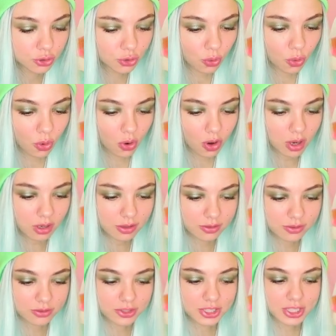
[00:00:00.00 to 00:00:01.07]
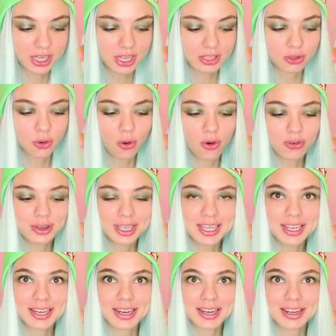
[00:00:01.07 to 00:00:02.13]
What? Three new
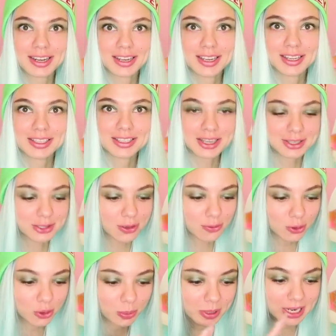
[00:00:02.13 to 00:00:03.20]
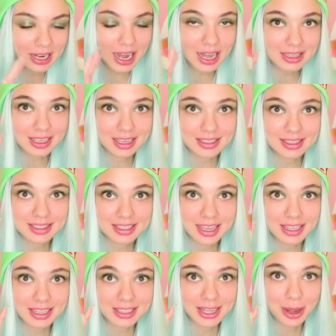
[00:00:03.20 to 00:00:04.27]
cards? No any duplicate?
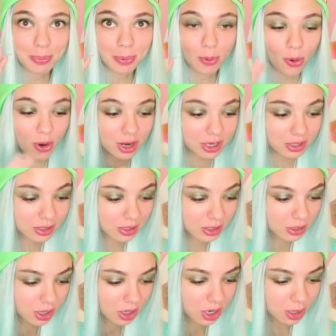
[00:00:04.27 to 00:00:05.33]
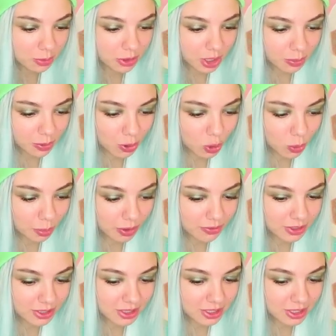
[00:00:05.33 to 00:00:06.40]
The whole new pack? I'm so lucky
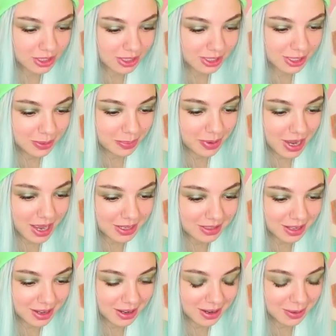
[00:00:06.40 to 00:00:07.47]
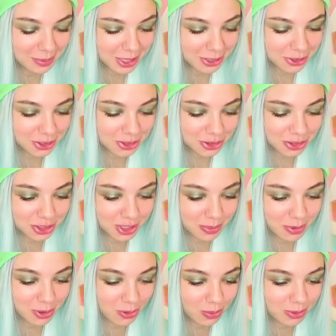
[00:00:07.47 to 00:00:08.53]
today, guys. Seems like we can
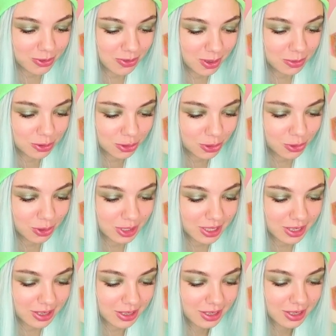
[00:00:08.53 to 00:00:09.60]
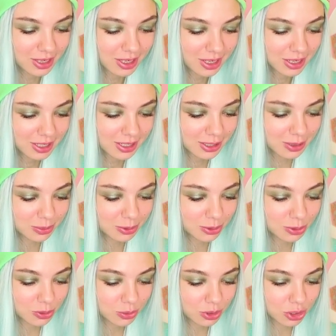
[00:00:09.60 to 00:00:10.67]
complete something today. It's gonna
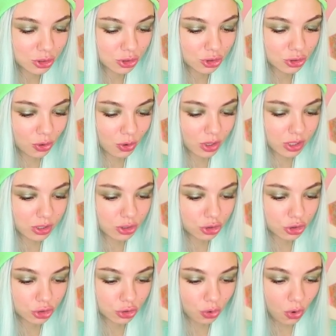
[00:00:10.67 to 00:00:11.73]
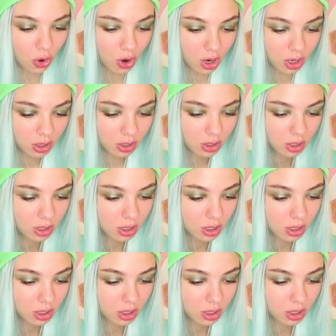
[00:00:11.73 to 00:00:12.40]
be great. One more?